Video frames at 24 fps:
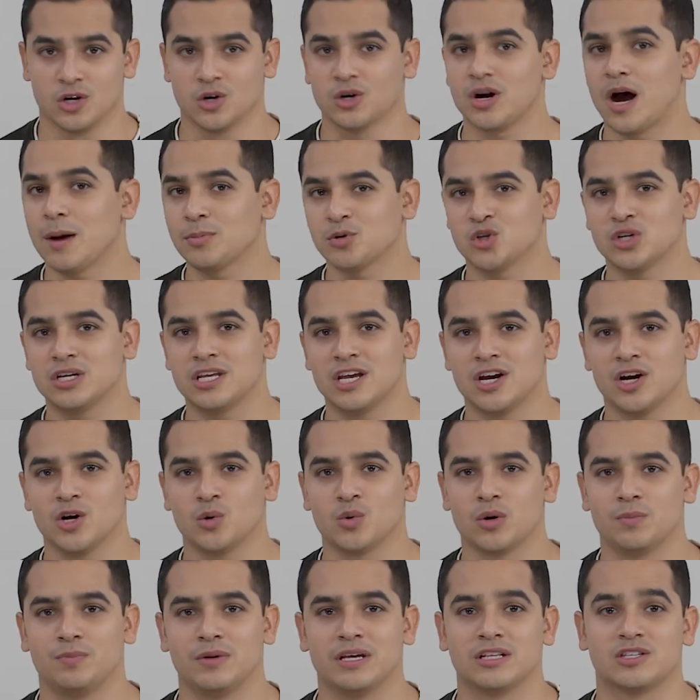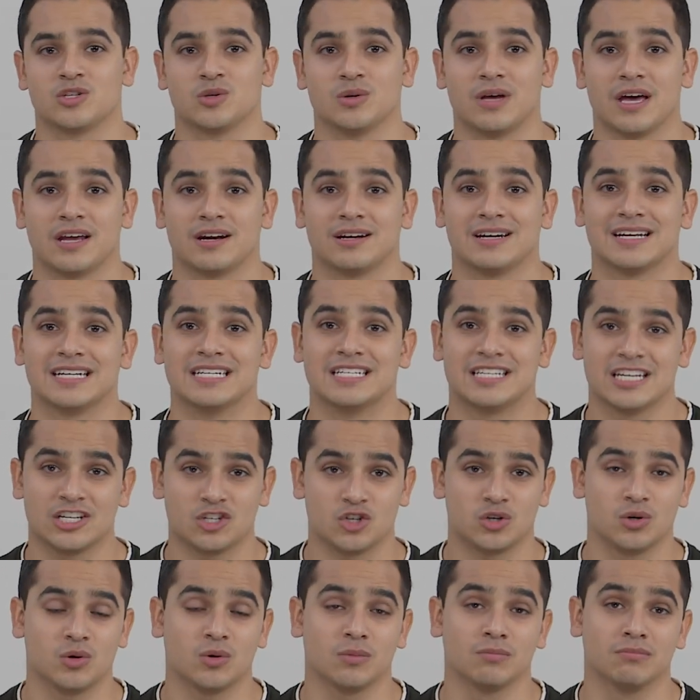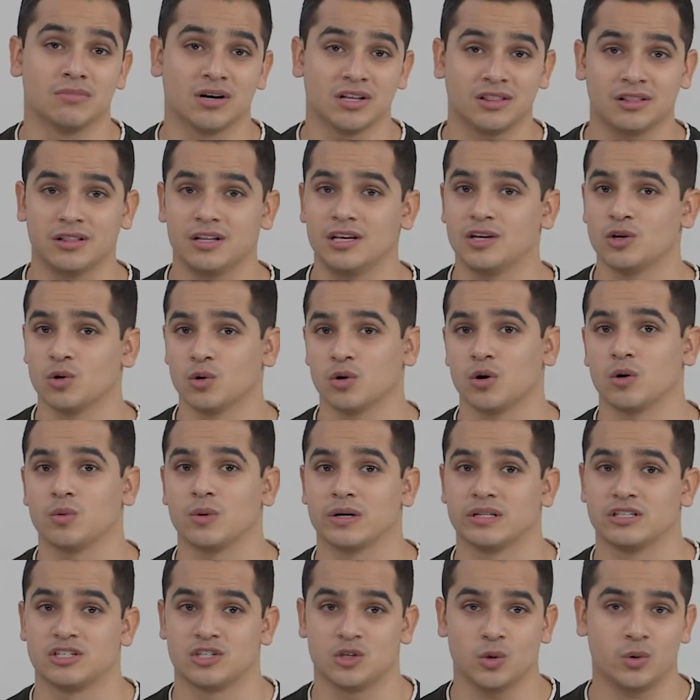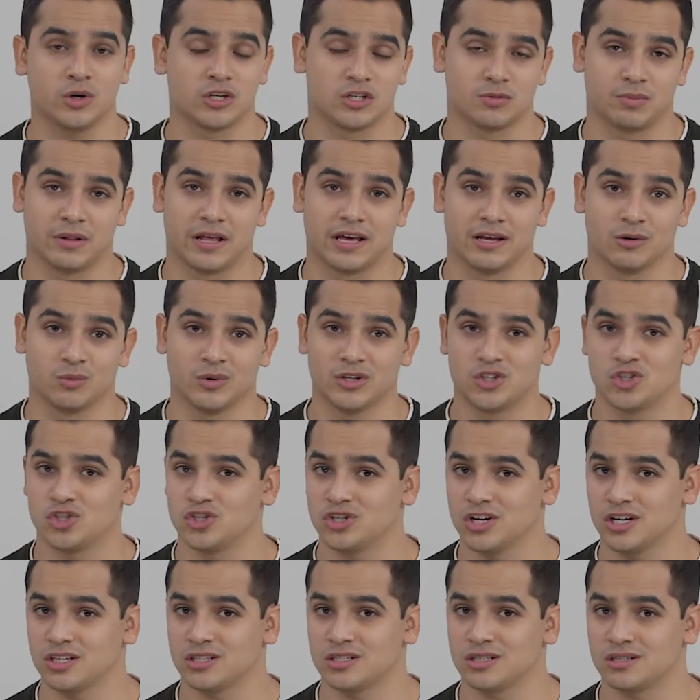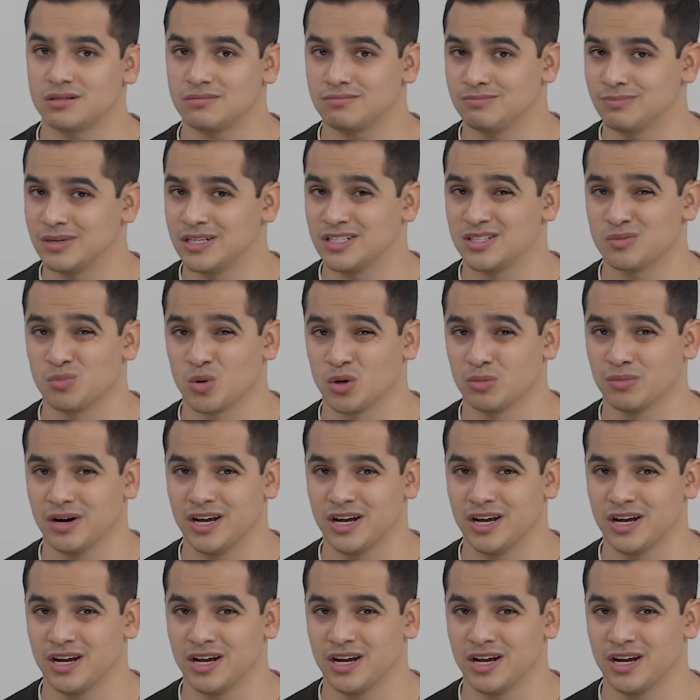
Your option here would be to get an additional monthly Google One storage plan, which just means more